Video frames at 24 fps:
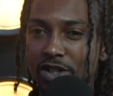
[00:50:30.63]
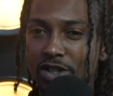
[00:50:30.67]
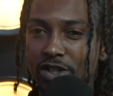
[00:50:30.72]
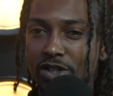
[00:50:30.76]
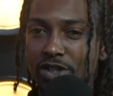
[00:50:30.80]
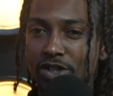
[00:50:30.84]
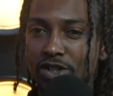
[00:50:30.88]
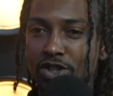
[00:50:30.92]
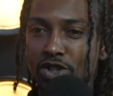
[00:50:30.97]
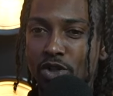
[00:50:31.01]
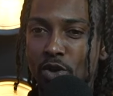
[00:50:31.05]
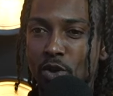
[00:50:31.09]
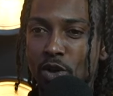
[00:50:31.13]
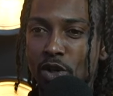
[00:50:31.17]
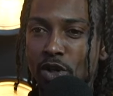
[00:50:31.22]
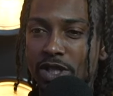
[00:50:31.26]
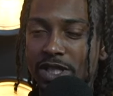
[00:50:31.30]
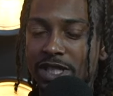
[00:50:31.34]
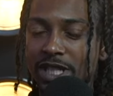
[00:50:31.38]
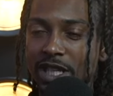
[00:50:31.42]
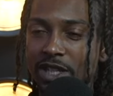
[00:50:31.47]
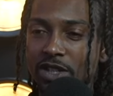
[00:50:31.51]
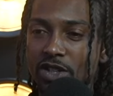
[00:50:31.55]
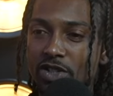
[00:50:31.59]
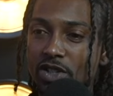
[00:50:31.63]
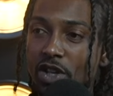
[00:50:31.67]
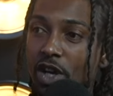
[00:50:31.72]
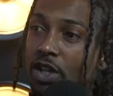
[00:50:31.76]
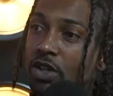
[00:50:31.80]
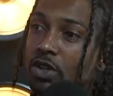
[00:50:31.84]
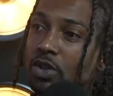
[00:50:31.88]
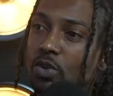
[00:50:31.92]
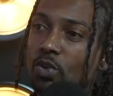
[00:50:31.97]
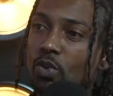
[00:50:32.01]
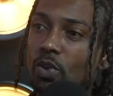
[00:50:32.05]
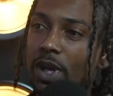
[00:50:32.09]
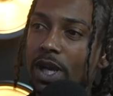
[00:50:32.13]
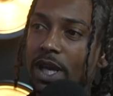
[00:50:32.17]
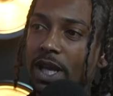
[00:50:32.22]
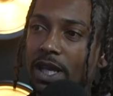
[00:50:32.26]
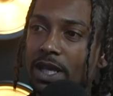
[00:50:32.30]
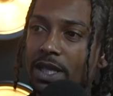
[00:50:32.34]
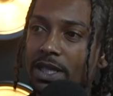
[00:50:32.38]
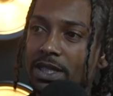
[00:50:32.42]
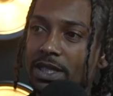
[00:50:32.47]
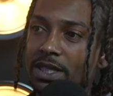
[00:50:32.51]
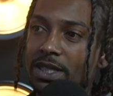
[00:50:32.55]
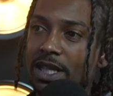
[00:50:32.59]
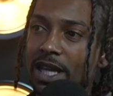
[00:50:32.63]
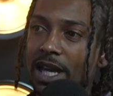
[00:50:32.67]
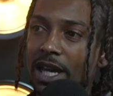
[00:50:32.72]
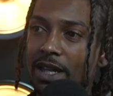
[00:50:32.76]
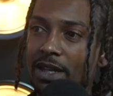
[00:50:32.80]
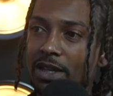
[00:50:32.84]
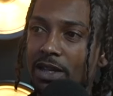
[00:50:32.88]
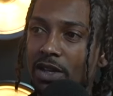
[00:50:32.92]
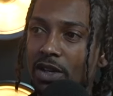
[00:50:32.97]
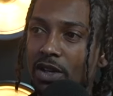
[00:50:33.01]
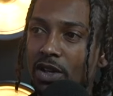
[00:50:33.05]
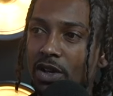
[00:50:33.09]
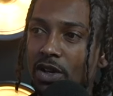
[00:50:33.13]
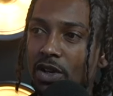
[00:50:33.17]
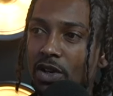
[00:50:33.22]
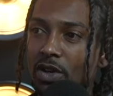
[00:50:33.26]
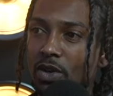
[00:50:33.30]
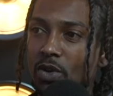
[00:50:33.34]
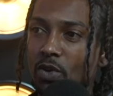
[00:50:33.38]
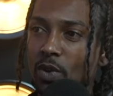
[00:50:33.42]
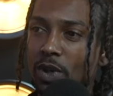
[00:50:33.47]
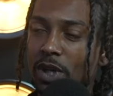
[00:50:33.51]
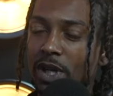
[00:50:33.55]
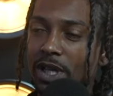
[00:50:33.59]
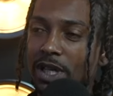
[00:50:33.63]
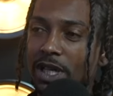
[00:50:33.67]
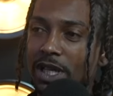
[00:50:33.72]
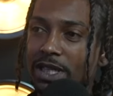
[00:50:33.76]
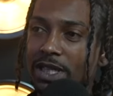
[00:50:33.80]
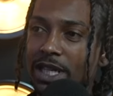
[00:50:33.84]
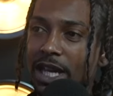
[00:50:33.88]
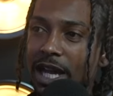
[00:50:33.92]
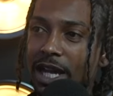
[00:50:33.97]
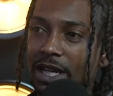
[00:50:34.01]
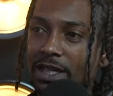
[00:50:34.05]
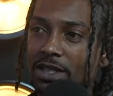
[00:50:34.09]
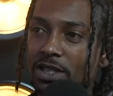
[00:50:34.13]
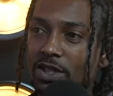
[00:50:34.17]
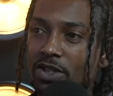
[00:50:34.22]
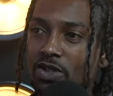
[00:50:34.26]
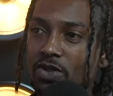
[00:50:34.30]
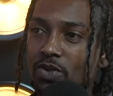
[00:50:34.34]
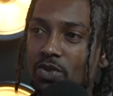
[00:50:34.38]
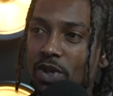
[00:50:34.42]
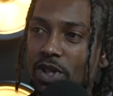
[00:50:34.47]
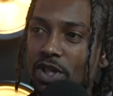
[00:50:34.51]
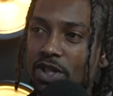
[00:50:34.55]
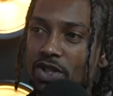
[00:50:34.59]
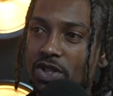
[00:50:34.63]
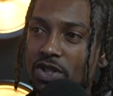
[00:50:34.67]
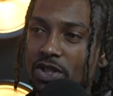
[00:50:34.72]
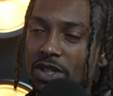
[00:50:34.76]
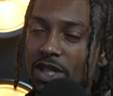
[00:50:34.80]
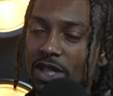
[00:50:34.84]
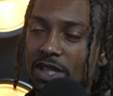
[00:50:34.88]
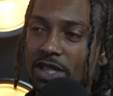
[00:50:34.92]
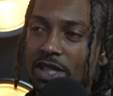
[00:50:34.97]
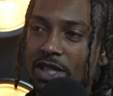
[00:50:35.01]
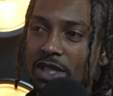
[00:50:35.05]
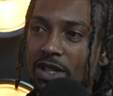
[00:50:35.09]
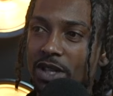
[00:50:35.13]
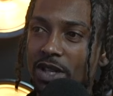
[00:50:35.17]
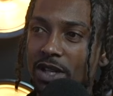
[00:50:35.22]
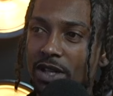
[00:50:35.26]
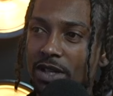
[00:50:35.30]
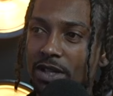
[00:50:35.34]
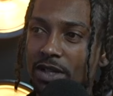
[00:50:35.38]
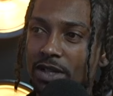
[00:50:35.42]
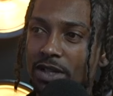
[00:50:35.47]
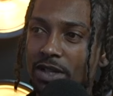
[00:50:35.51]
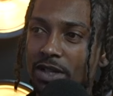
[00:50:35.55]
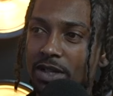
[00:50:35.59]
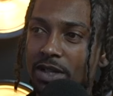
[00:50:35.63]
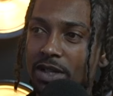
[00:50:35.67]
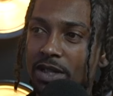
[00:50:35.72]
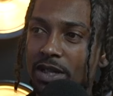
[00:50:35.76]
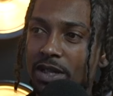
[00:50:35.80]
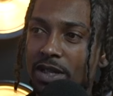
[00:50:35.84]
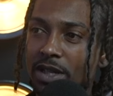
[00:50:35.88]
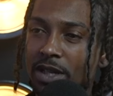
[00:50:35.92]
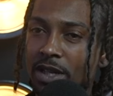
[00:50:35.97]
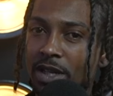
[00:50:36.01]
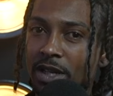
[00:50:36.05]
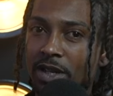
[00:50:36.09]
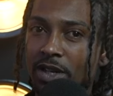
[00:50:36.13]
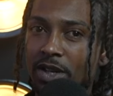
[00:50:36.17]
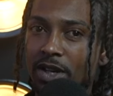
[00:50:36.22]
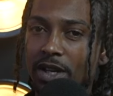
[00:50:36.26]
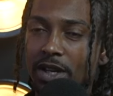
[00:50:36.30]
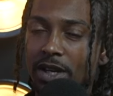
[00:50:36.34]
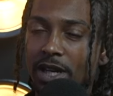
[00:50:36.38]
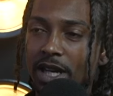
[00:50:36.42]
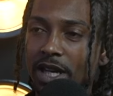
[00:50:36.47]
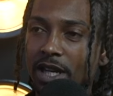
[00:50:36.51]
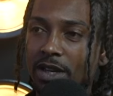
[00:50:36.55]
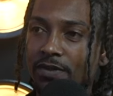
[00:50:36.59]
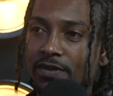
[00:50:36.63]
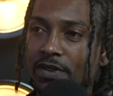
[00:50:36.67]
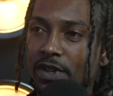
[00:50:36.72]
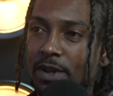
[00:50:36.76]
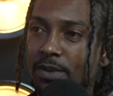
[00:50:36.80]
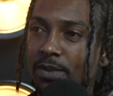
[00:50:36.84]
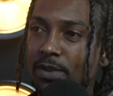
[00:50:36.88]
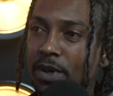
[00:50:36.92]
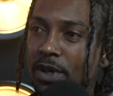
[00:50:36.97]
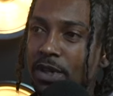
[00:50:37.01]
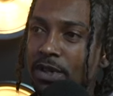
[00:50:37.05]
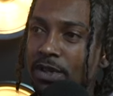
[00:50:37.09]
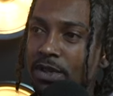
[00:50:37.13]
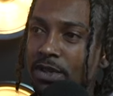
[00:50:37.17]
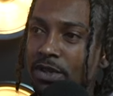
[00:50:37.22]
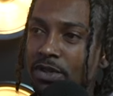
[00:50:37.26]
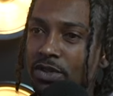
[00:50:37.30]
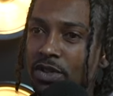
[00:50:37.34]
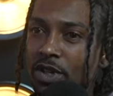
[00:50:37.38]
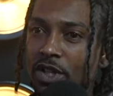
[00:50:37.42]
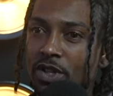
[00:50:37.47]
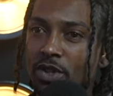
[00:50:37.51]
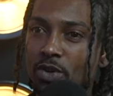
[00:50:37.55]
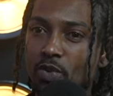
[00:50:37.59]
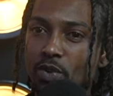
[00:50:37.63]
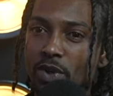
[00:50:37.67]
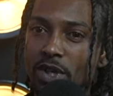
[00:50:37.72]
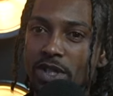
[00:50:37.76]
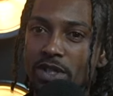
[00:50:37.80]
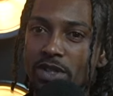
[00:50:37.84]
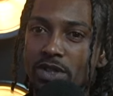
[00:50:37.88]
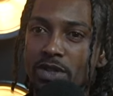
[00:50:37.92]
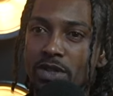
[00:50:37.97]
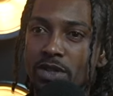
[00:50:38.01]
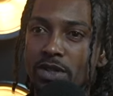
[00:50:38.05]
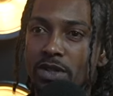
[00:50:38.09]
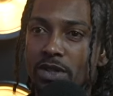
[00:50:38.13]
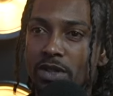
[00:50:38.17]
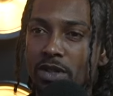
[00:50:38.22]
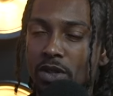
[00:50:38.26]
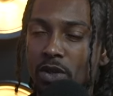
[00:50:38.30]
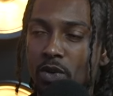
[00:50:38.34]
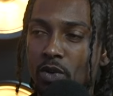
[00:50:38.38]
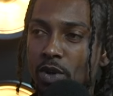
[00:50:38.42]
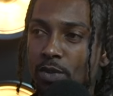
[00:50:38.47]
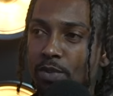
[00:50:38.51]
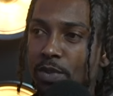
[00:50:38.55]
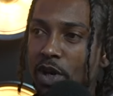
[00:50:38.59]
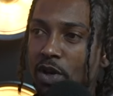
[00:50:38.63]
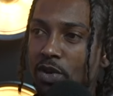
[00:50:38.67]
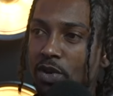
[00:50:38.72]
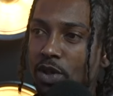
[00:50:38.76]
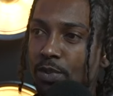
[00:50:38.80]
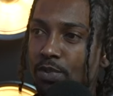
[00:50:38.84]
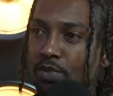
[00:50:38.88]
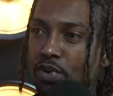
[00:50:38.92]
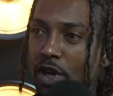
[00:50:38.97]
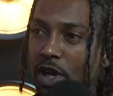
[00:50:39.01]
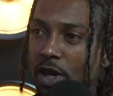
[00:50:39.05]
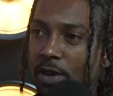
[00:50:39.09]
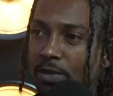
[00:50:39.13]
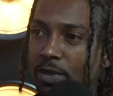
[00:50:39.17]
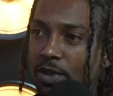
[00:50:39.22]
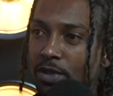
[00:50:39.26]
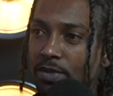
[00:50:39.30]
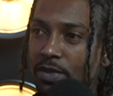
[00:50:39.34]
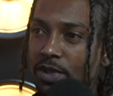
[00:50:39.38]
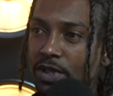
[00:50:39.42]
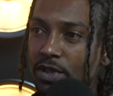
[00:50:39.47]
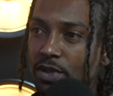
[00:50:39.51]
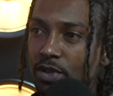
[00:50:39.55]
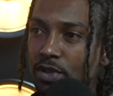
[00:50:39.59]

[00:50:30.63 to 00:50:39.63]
showing us that there's other ways that we could attack situations that's in our life. Like there's other ways to go about the problems,